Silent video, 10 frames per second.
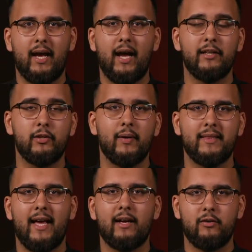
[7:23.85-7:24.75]
I knew
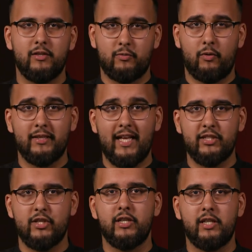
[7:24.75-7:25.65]
at that cost, on
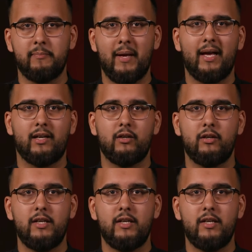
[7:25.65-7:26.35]
that journey back,